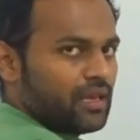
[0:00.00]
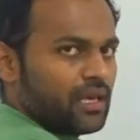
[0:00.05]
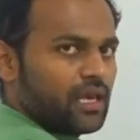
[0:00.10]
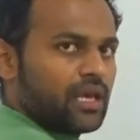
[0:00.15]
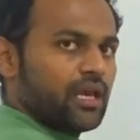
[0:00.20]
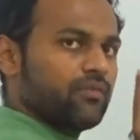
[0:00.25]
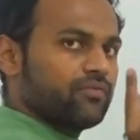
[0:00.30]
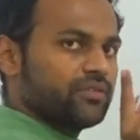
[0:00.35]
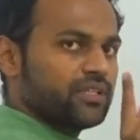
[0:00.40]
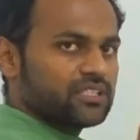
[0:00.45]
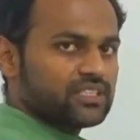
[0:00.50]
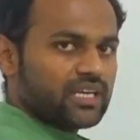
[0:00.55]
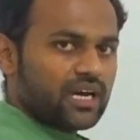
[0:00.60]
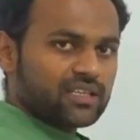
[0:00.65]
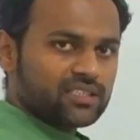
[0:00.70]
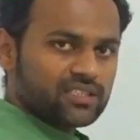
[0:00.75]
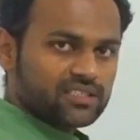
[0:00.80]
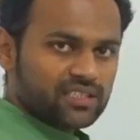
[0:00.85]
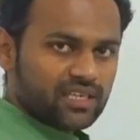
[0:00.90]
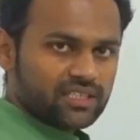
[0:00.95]
If the
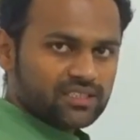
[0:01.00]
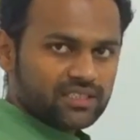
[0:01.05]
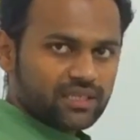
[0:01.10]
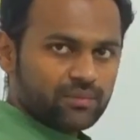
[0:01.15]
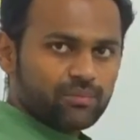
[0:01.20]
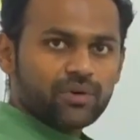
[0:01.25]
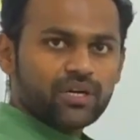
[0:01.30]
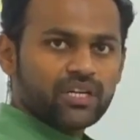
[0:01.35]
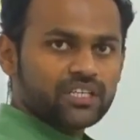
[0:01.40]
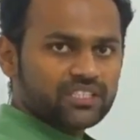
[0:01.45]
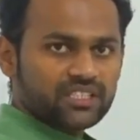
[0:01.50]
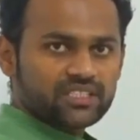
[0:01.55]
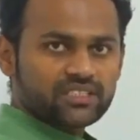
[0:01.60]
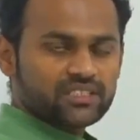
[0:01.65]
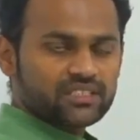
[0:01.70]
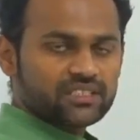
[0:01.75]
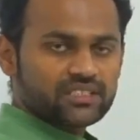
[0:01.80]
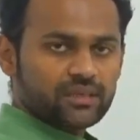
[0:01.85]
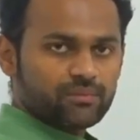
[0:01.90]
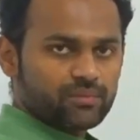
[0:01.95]
charges are same, distance
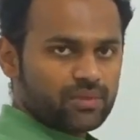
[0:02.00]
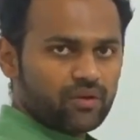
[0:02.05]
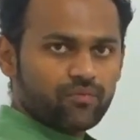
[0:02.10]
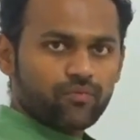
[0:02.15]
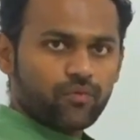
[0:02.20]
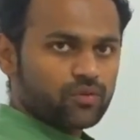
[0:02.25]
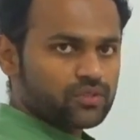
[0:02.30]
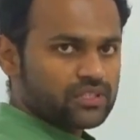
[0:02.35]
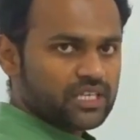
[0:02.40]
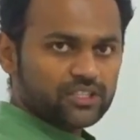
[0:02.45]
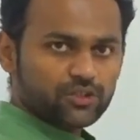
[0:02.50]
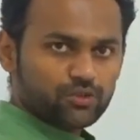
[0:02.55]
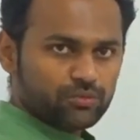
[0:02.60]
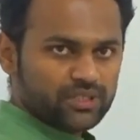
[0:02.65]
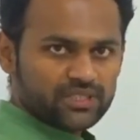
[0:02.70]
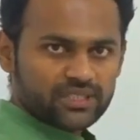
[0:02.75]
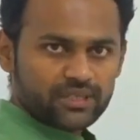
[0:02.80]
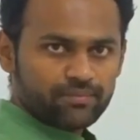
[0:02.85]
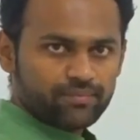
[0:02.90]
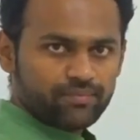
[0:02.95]
is same, then force has to be
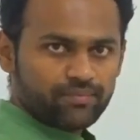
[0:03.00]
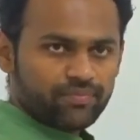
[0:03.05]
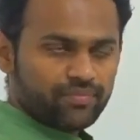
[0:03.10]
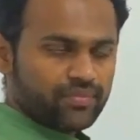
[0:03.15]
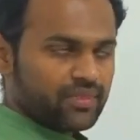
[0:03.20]
same.